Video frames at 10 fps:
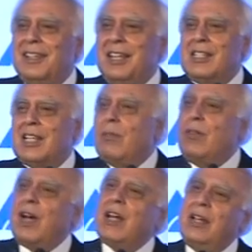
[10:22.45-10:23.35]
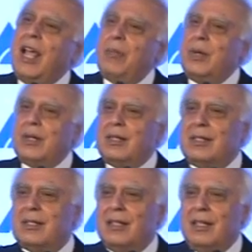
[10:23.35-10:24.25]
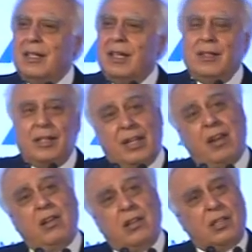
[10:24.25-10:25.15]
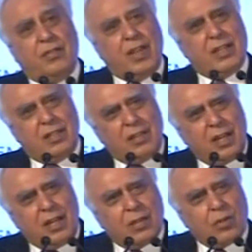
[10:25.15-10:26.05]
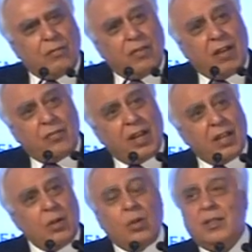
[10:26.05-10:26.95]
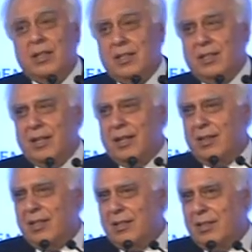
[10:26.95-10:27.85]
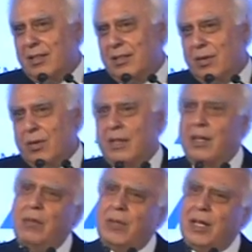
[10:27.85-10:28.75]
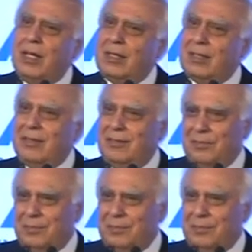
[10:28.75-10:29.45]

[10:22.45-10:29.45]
in some of our inhabitants in the terrorist-affected areas or far-flung northeastern areas or in the Himalayas.